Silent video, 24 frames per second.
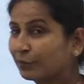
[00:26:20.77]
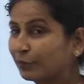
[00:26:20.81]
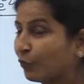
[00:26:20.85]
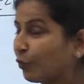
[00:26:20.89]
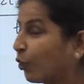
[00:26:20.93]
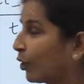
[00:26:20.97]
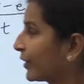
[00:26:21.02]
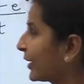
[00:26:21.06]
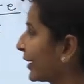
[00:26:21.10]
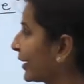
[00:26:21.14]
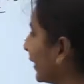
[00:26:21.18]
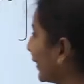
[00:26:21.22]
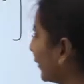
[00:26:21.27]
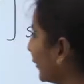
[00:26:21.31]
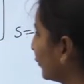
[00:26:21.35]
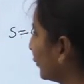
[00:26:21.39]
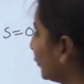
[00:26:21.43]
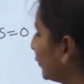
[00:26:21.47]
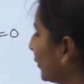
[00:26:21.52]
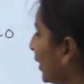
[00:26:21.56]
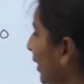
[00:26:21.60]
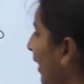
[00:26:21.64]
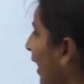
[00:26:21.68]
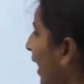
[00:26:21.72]
what I do?
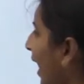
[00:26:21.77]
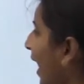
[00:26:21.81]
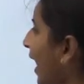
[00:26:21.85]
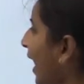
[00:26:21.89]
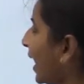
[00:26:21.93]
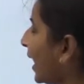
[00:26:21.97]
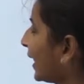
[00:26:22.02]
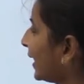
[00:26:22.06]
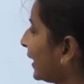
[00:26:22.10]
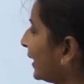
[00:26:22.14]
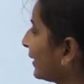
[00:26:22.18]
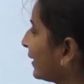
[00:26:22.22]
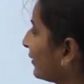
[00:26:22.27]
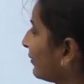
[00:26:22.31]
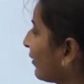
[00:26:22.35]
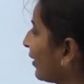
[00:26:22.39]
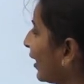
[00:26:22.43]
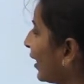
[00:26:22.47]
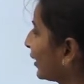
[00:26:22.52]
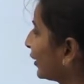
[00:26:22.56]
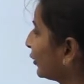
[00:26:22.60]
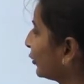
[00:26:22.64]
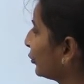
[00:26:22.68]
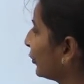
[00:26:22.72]
I
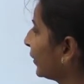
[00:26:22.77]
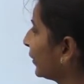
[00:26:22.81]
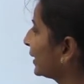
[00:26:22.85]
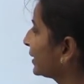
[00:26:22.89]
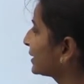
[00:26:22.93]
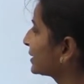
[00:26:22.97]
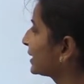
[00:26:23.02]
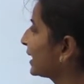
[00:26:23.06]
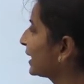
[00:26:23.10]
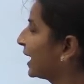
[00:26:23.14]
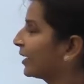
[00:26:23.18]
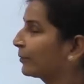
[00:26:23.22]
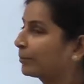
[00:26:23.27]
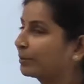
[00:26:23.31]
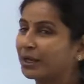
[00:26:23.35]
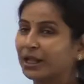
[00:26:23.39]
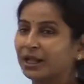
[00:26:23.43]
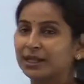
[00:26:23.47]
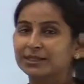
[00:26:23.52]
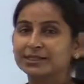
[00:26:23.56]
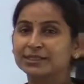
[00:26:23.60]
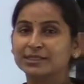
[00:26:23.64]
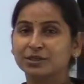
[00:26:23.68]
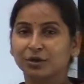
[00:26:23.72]
evaluate
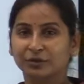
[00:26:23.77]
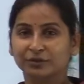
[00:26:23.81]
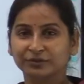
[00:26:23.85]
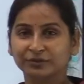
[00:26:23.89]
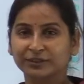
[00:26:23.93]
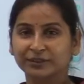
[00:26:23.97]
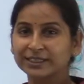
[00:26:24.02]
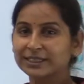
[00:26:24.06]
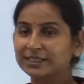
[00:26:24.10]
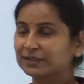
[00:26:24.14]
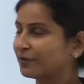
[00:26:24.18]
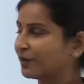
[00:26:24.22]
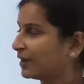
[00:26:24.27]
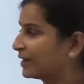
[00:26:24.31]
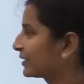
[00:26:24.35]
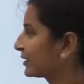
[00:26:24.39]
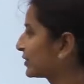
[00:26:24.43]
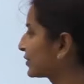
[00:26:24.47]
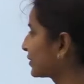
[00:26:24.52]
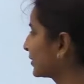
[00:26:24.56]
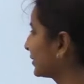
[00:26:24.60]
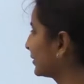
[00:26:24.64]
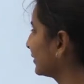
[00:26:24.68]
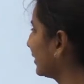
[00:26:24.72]
Laplace of this function